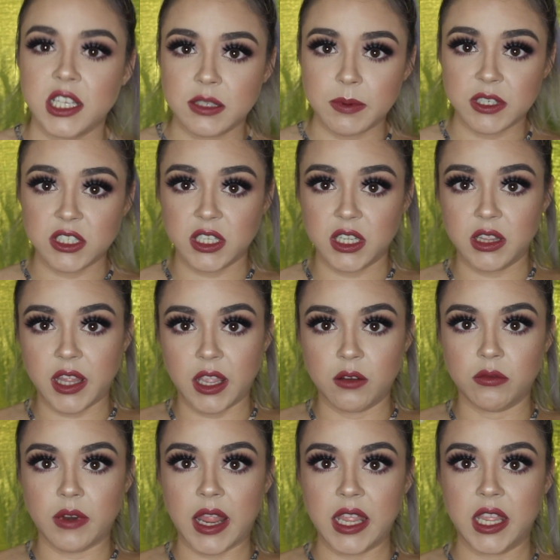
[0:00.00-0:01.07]
especially like
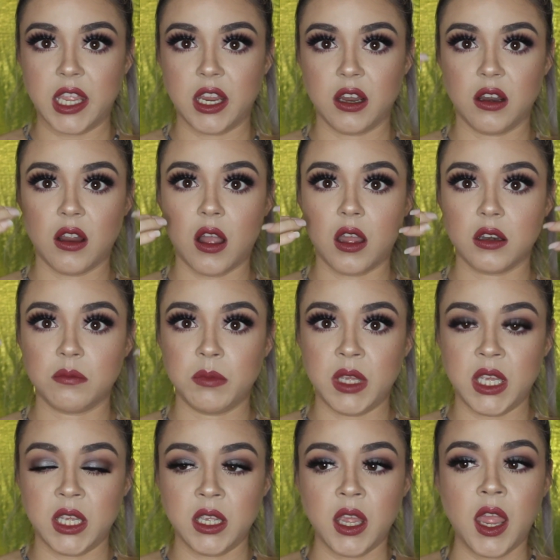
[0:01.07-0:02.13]
right here on
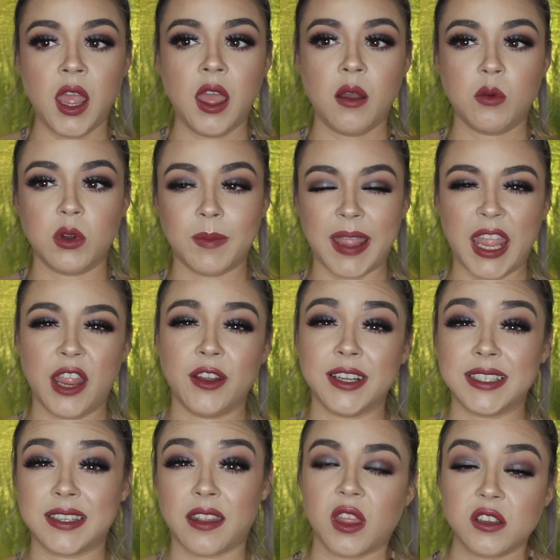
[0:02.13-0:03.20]
me where my hair
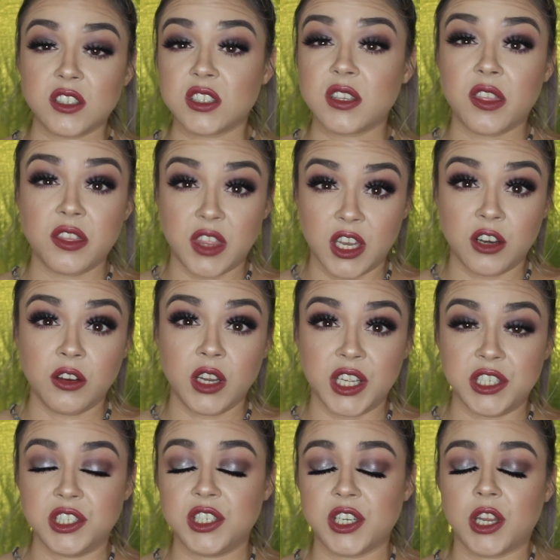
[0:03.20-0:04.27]
is just thinner
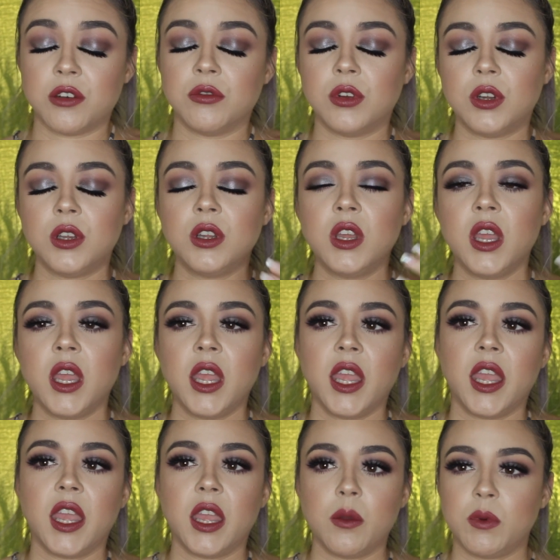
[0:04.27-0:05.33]
in general,
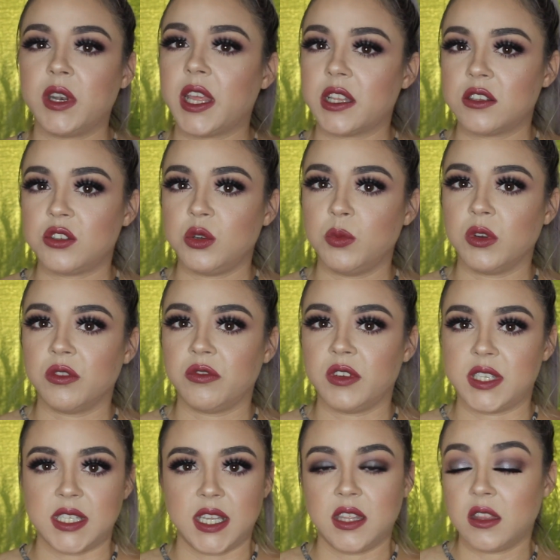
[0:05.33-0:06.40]
it would get super
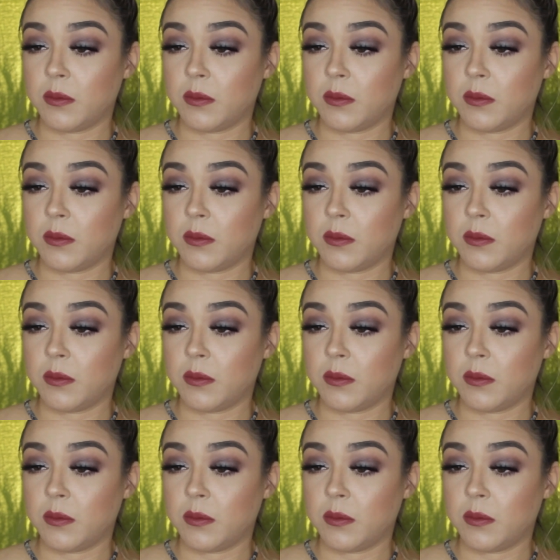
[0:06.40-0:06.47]
frizzy.